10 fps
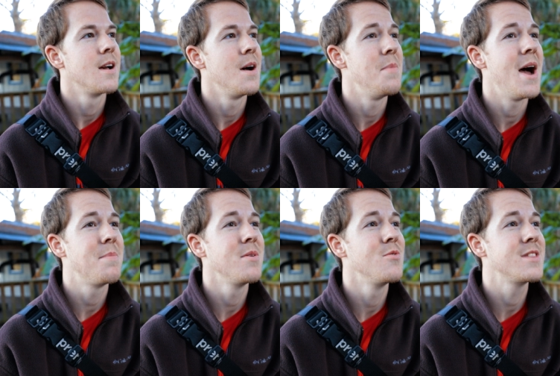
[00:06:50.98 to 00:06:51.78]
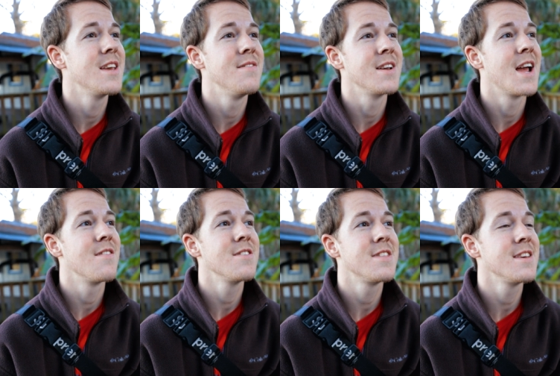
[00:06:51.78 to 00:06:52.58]
I'm happy with giving
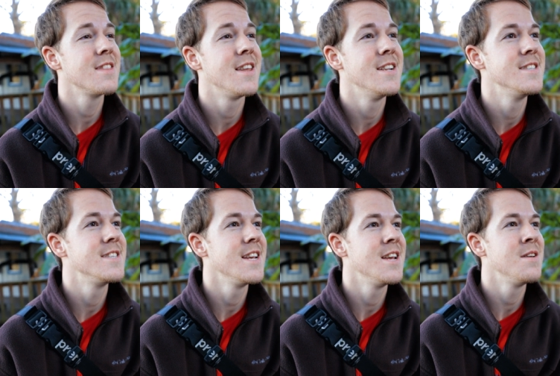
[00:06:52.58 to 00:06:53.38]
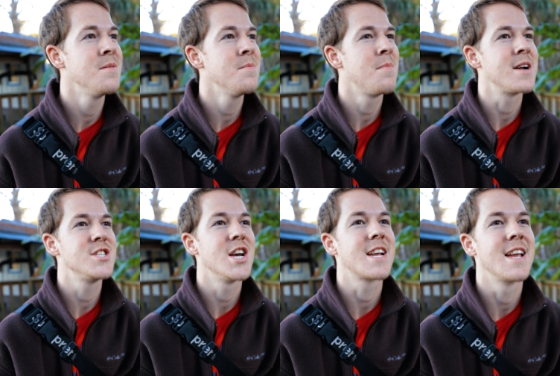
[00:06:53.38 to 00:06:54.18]
everything that is in my
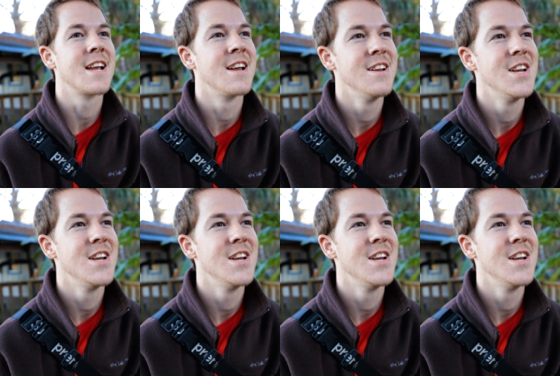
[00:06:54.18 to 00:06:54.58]
checking,